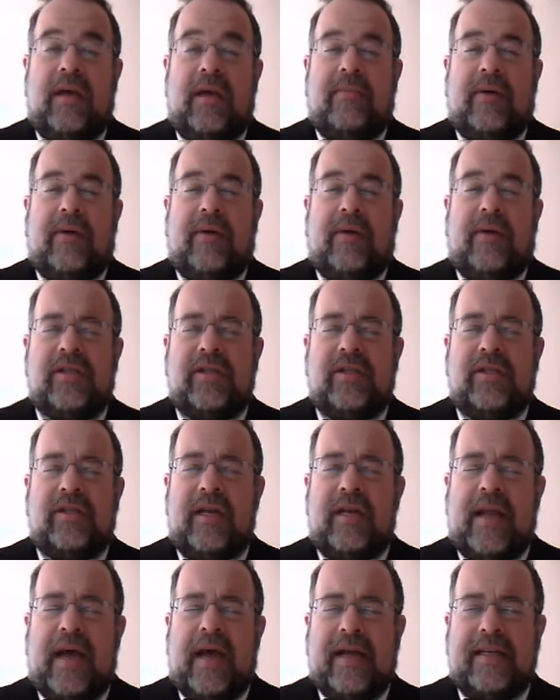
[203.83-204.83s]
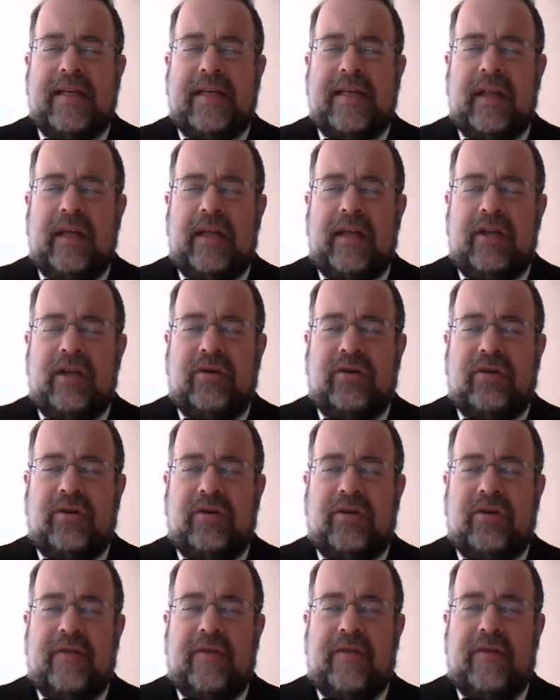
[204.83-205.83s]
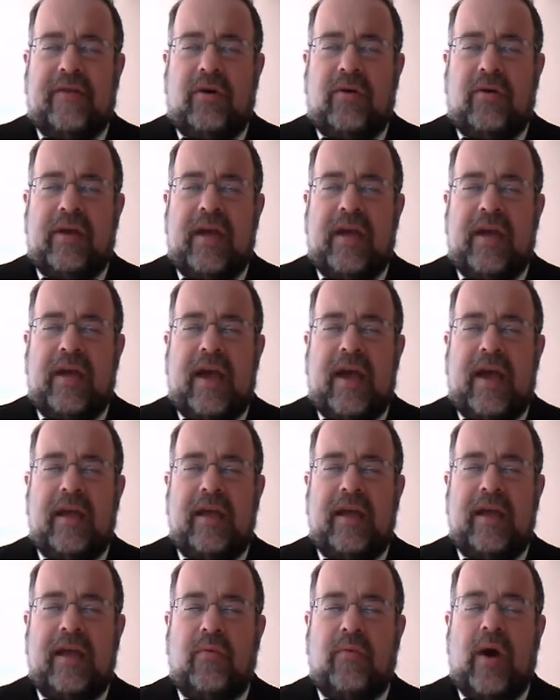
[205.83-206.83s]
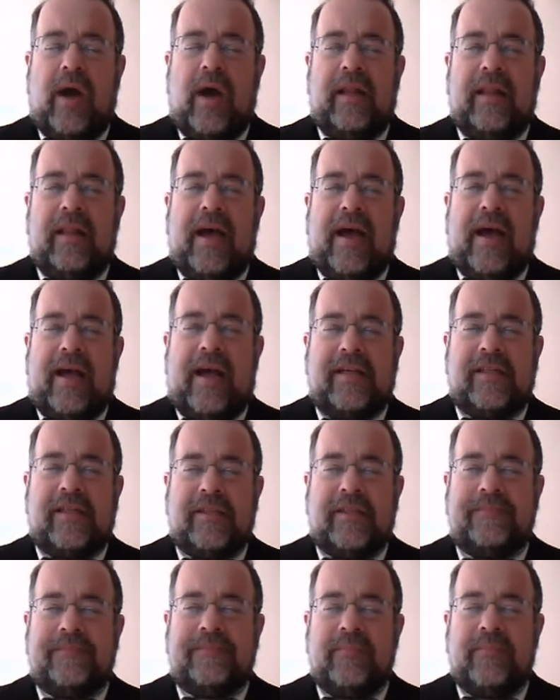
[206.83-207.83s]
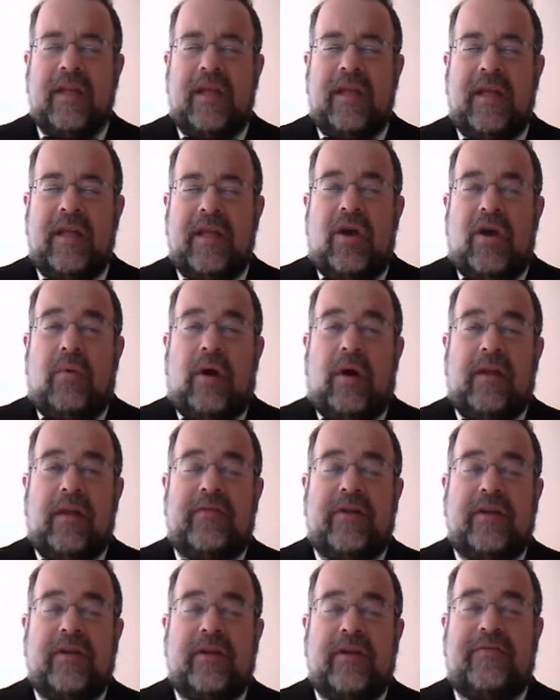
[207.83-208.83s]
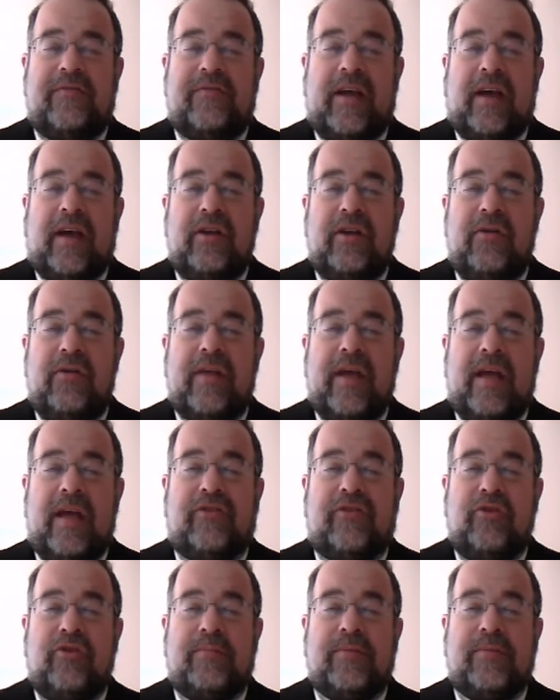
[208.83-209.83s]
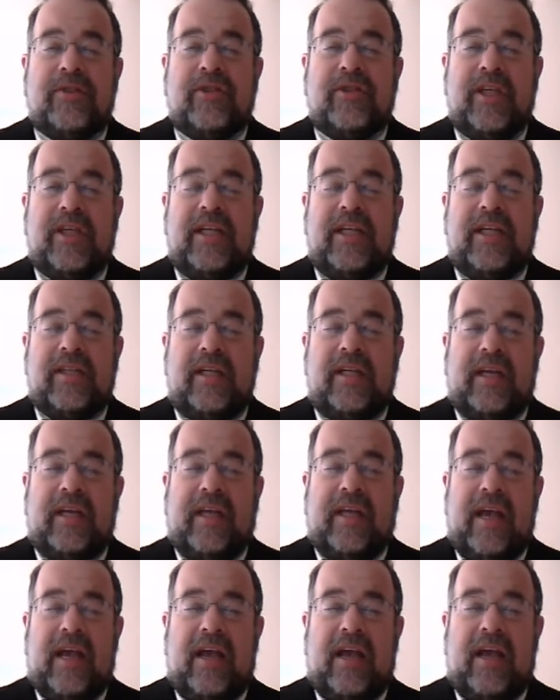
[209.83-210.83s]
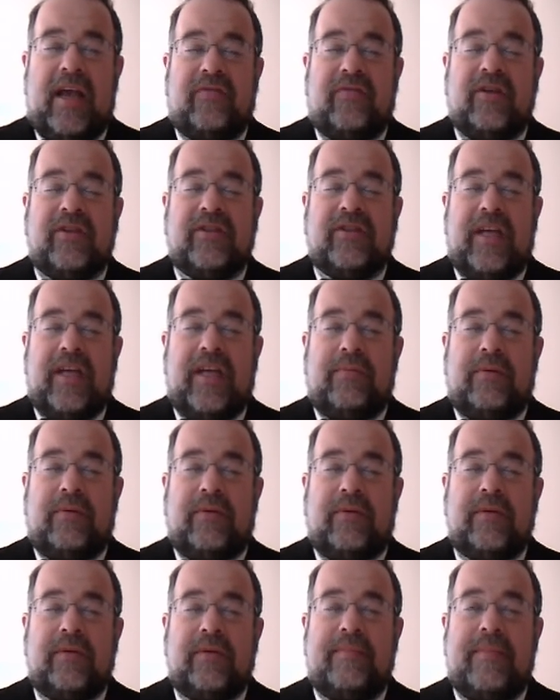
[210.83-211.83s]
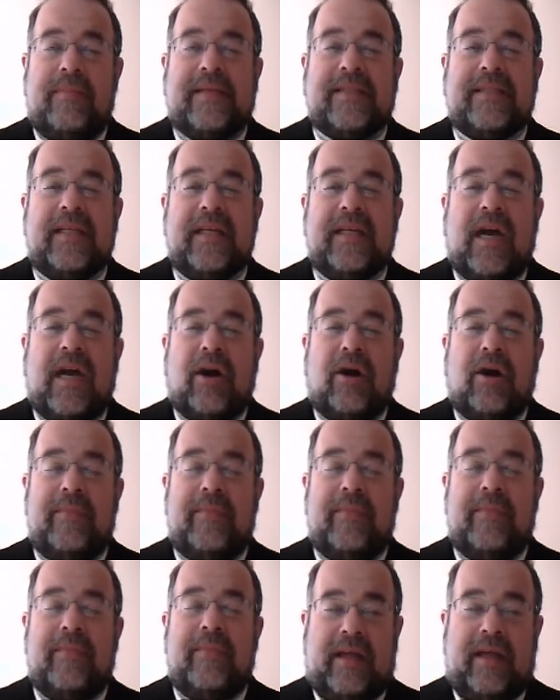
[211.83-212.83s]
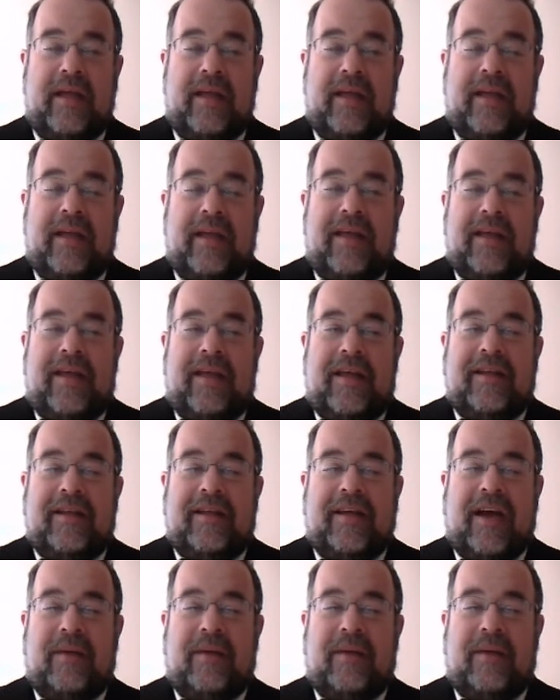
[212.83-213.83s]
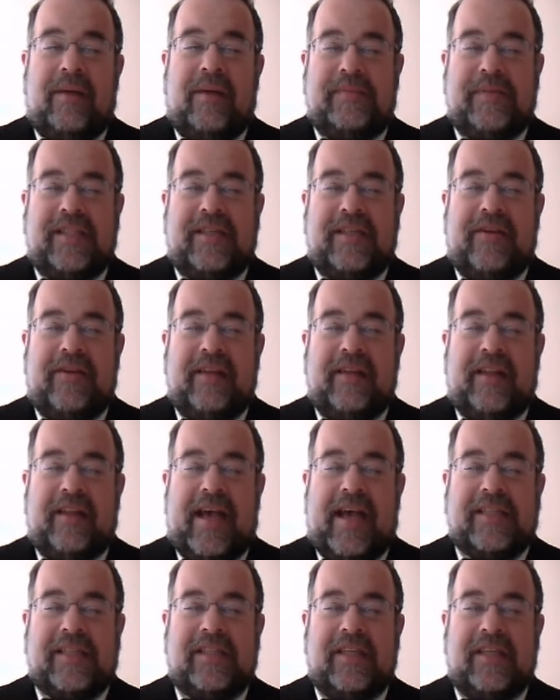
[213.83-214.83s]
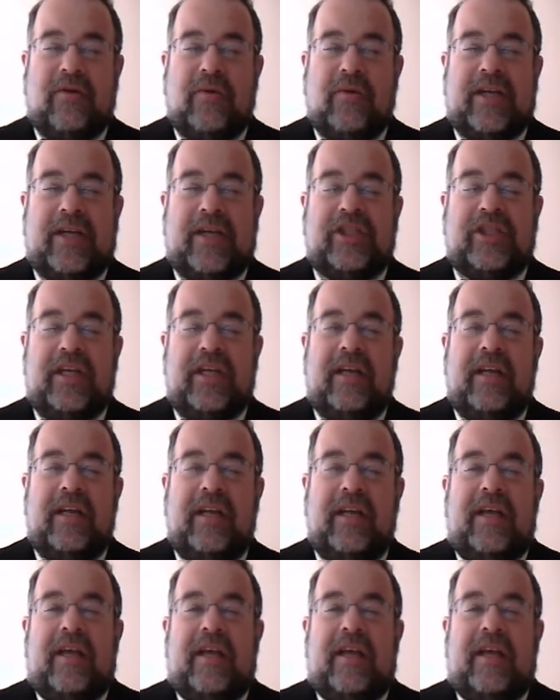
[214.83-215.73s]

But is not telling the truth ever okay? White lies. Well, if there's a value that supersedes it in a case, for example, domestic harmony, the Talmud specifically asks the question,